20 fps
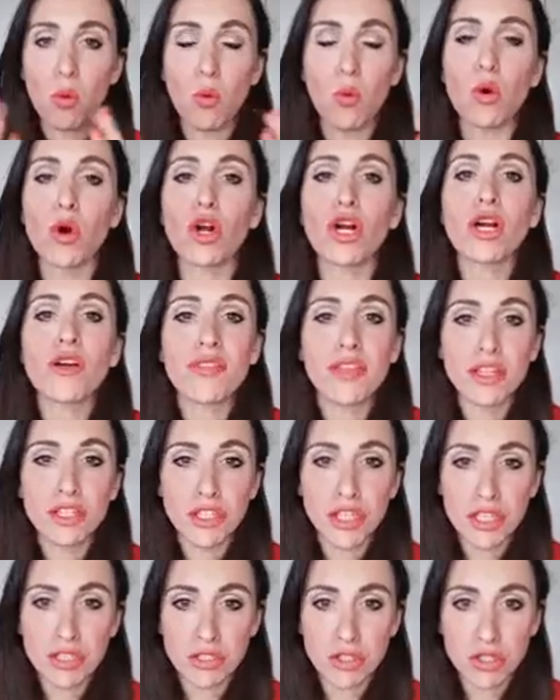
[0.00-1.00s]
work that
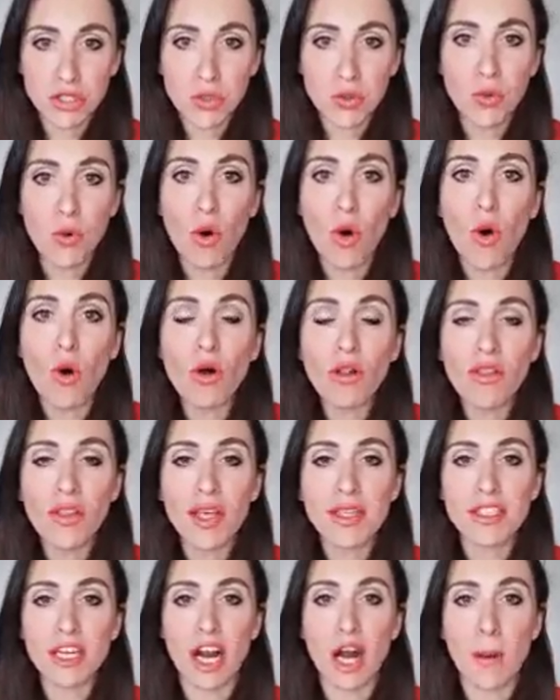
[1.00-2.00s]
you need to do, all
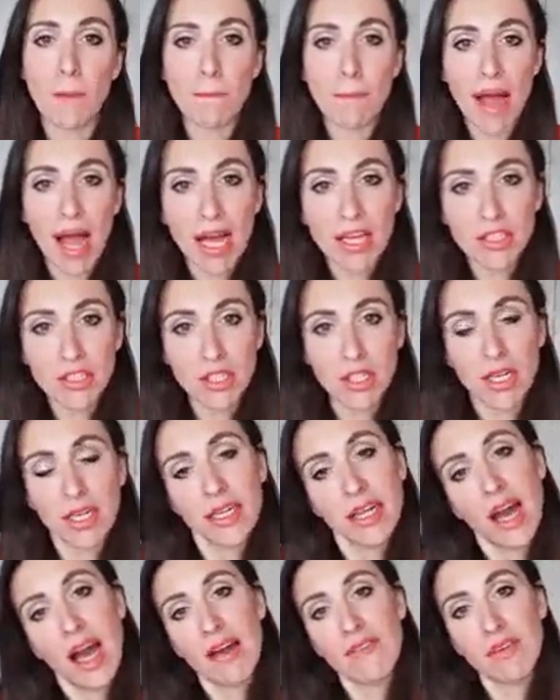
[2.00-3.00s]
these are
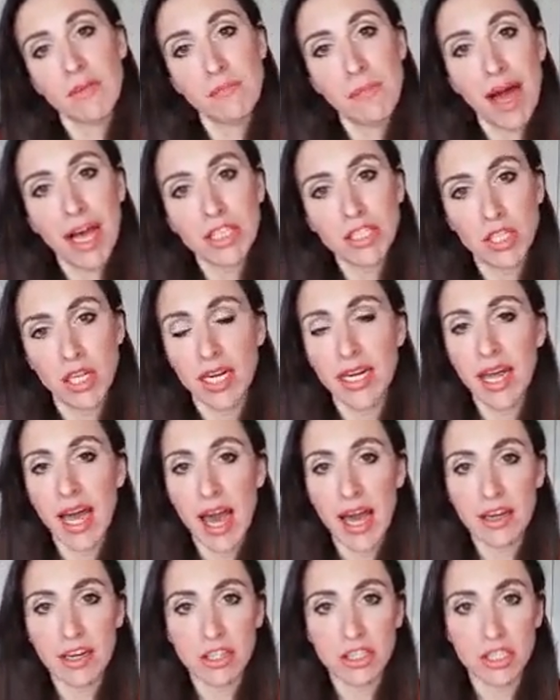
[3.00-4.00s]
masculine, have a masculine
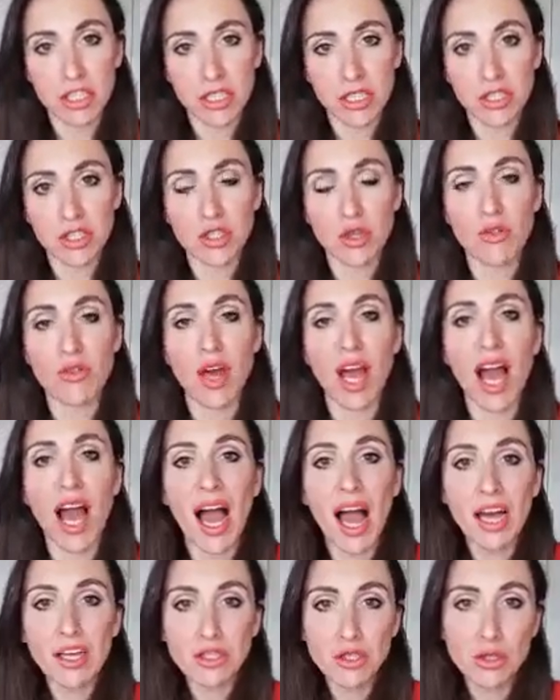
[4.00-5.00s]
energy. So the
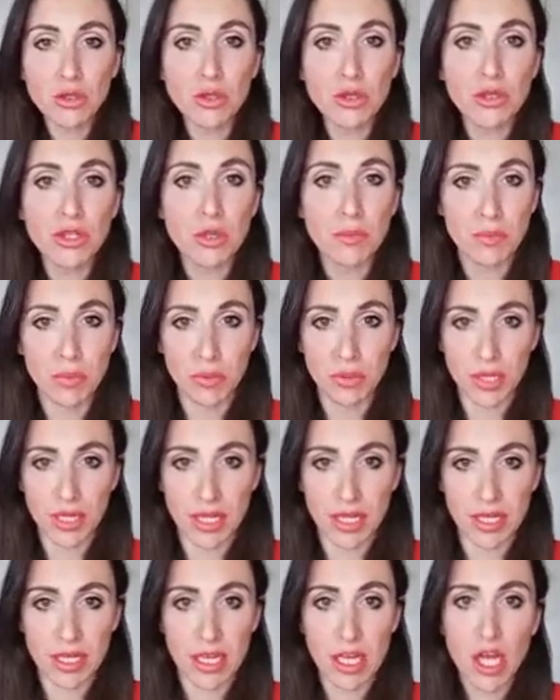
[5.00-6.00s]
hustle you're going to put
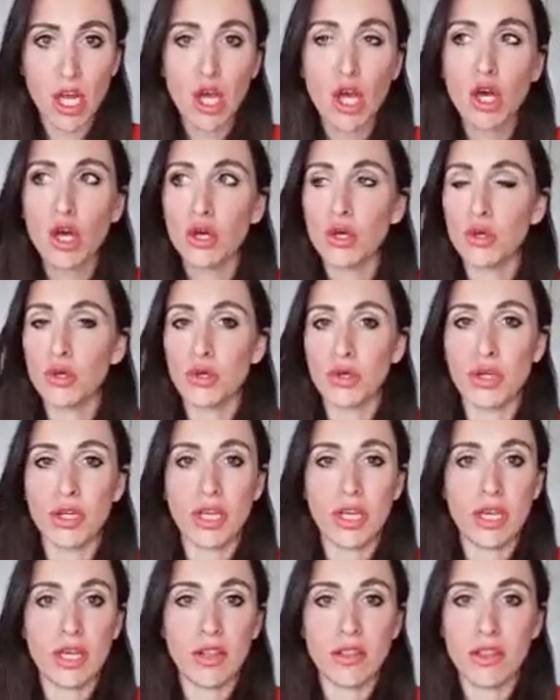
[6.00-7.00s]
in,
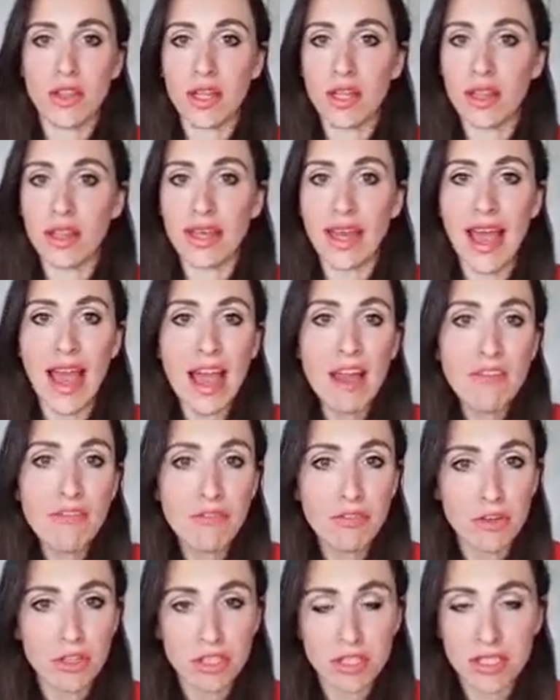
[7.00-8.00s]
the
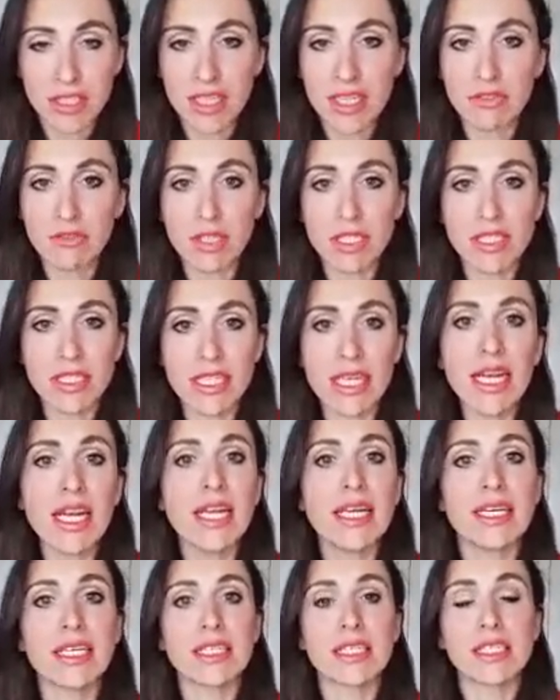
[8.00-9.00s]
effort, the
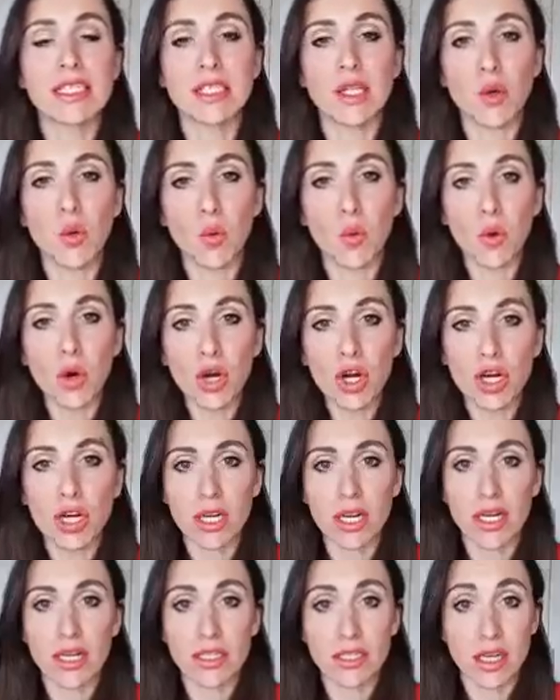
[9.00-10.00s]
resilience, the
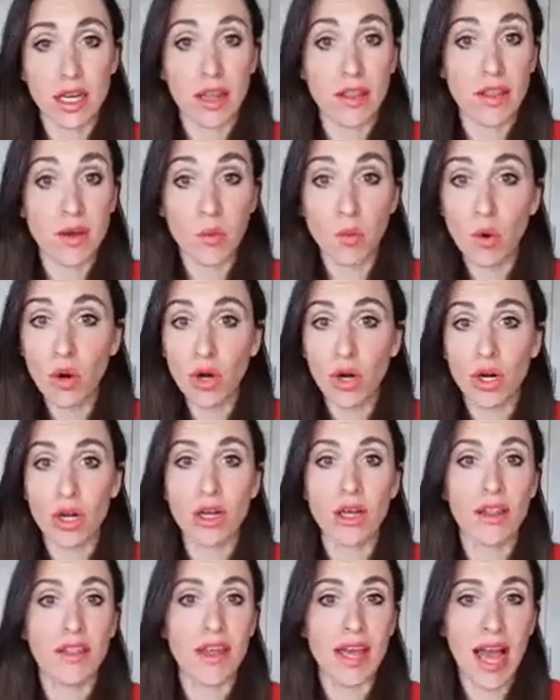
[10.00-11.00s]
work,
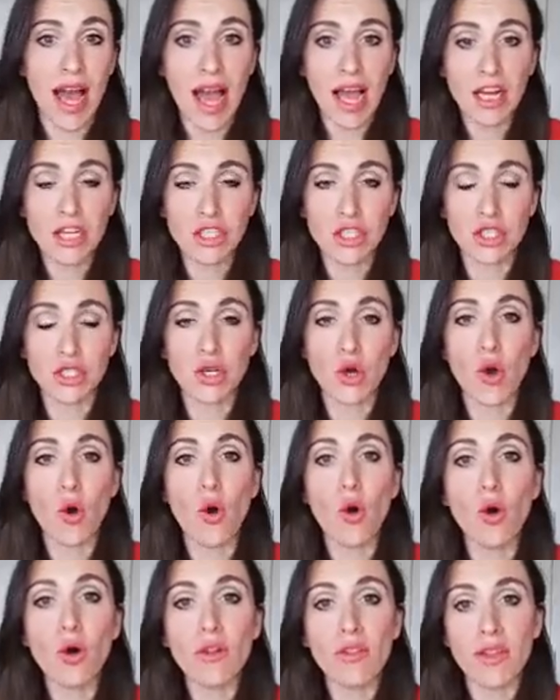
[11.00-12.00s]
the action,
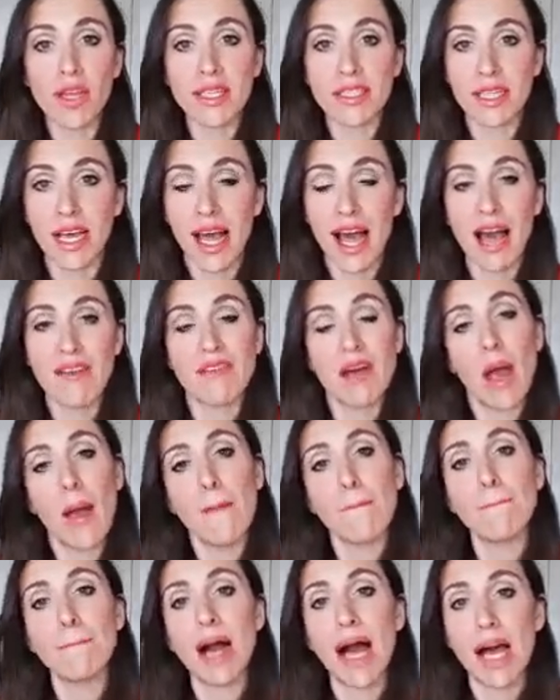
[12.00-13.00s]
all these have
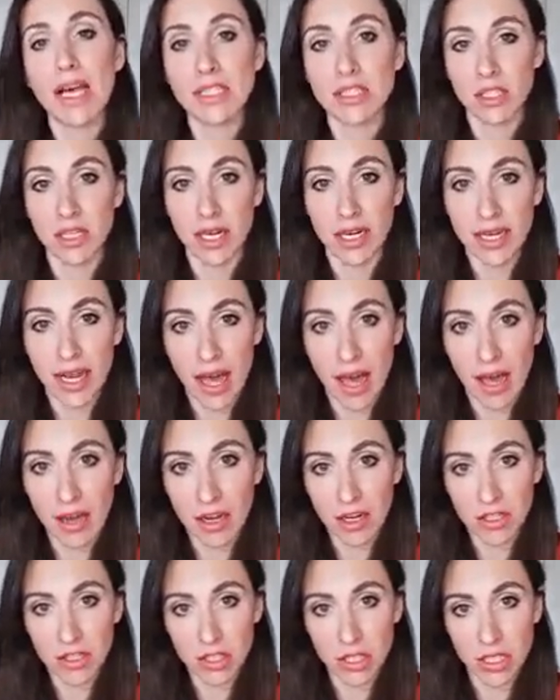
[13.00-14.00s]
a masculine
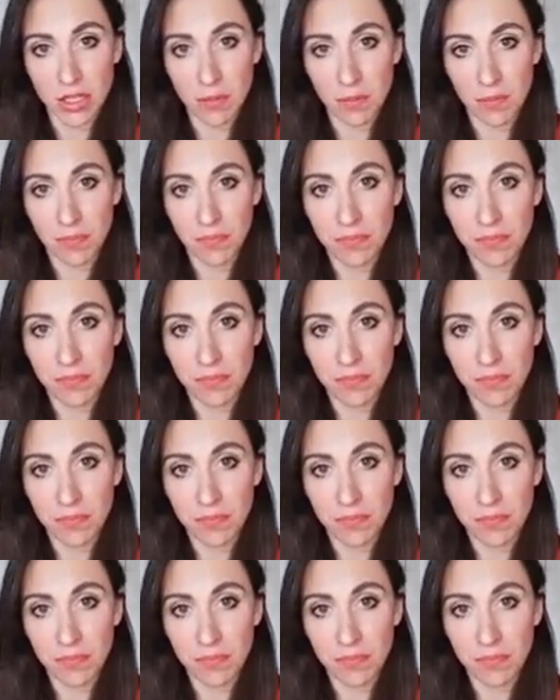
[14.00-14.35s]
energy.